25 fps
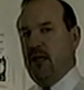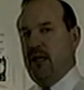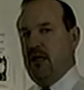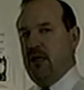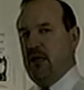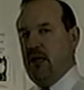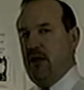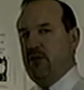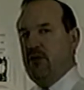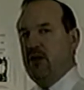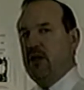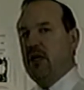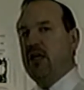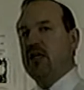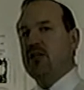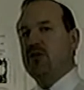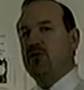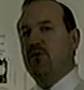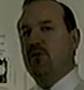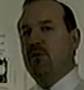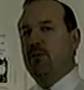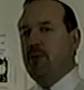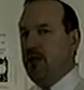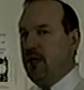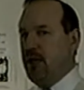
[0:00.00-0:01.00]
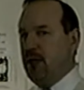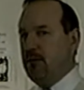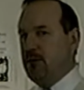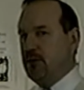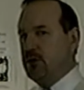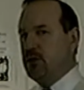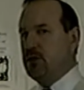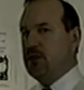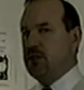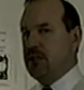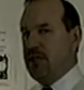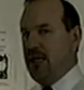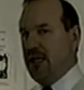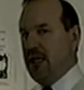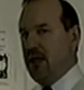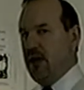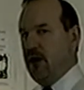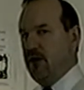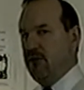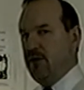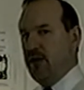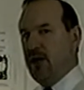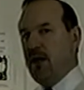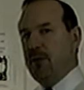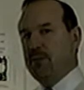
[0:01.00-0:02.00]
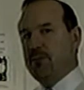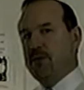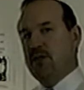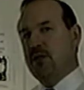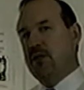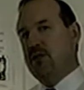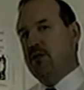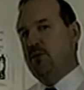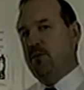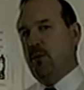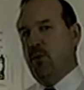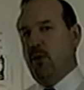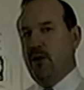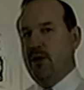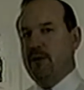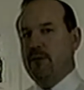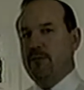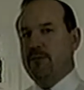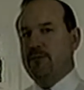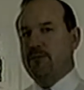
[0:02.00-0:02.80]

And in every case, we've been able to take care of it up to this point.